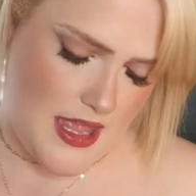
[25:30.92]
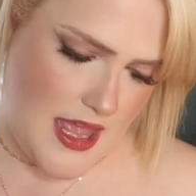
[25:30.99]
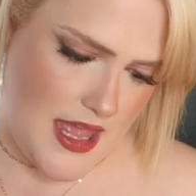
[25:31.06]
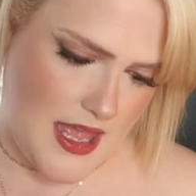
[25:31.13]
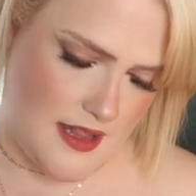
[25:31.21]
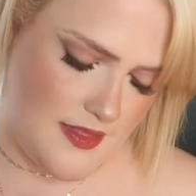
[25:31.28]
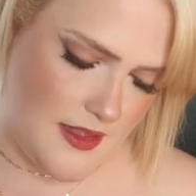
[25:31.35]

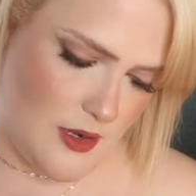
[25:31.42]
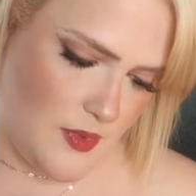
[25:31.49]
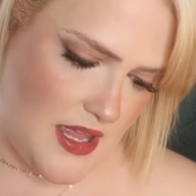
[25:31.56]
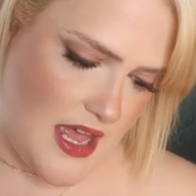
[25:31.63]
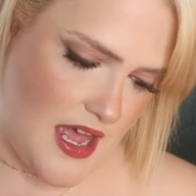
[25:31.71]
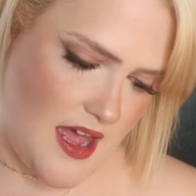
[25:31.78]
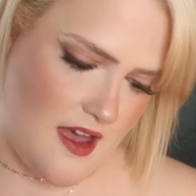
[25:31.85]
And then
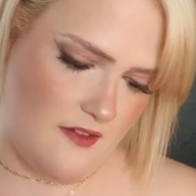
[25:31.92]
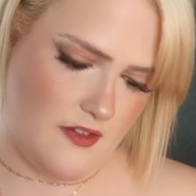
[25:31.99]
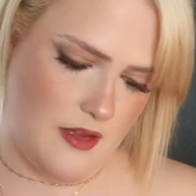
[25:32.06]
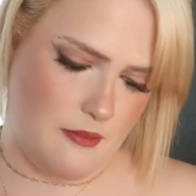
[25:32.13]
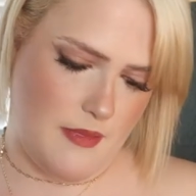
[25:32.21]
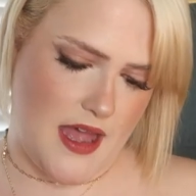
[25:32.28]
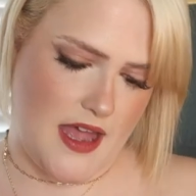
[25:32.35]
we
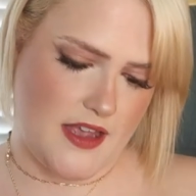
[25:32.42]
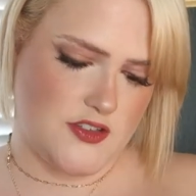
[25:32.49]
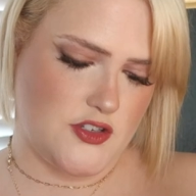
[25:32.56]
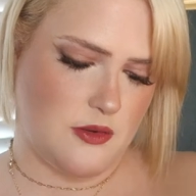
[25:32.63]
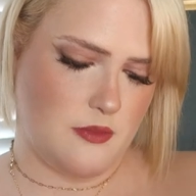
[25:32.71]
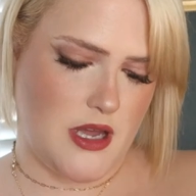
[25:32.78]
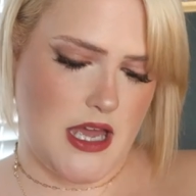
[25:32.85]
have
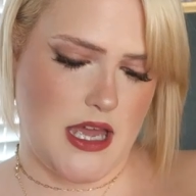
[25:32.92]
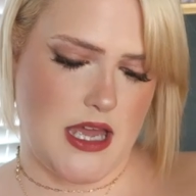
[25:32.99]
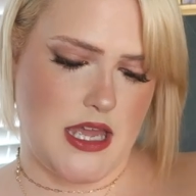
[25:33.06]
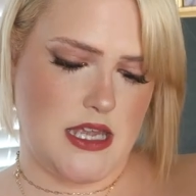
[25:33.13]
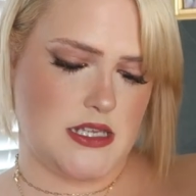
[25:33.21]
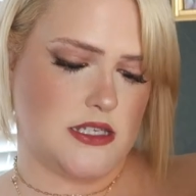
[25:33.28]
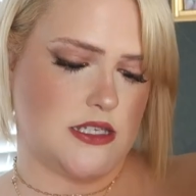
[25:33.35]

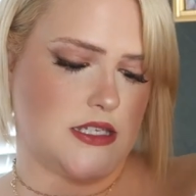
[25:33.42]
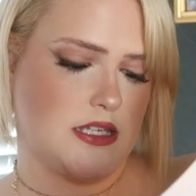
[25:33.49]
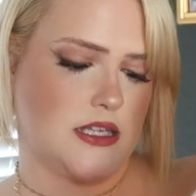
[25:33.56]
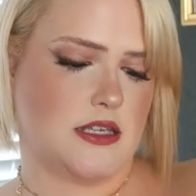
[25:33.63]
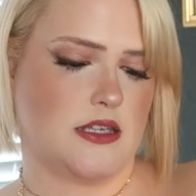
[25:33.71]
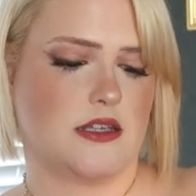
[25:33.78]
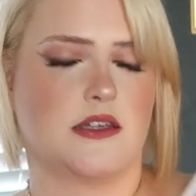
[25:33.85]
Mastermind